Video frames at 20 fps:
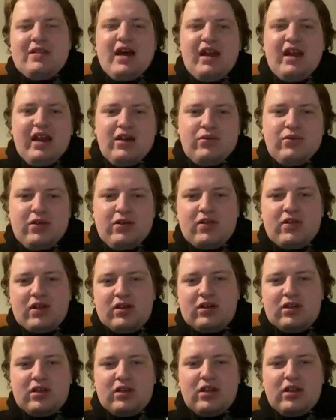Dan Edwards
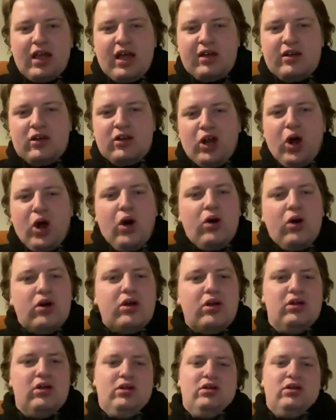can unlock
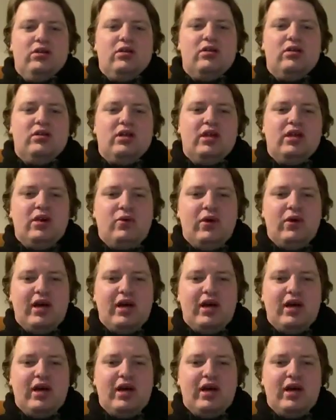in a